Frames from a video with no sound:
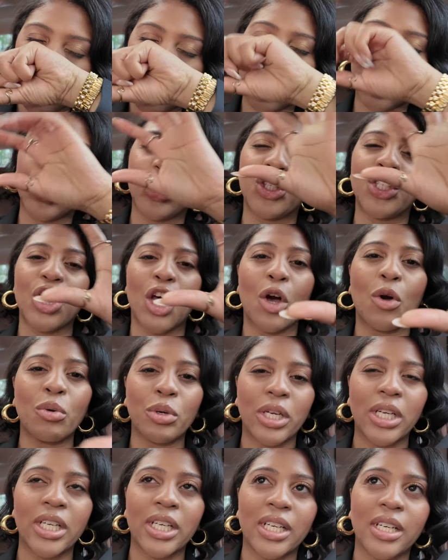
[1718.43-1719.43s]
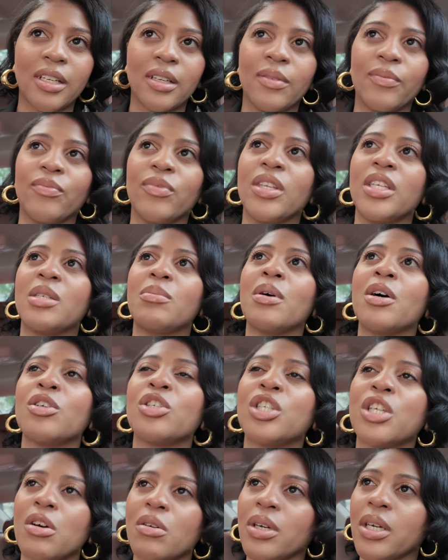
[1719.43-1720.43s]
so good. It
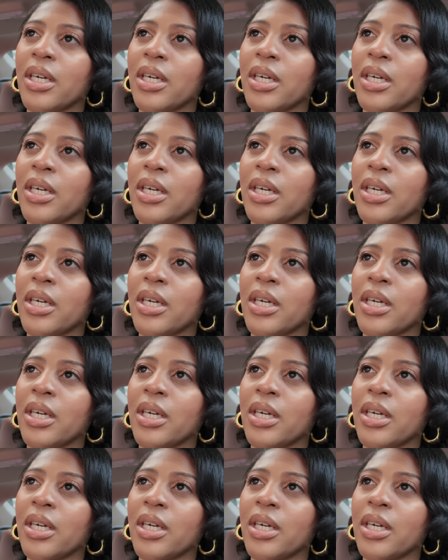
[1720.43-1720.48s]
smells so